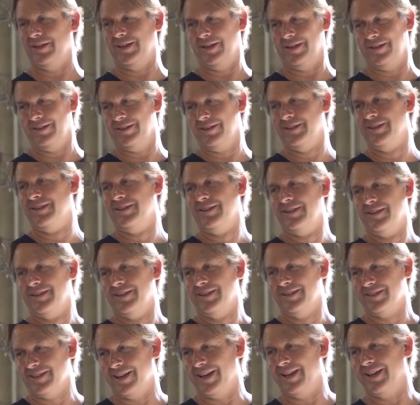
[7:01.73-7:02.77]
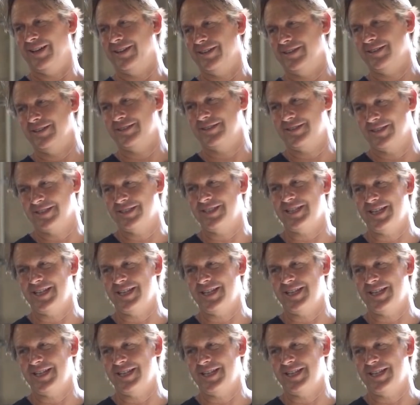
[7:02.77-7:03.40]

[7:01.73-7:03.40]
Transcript: And yeah, that's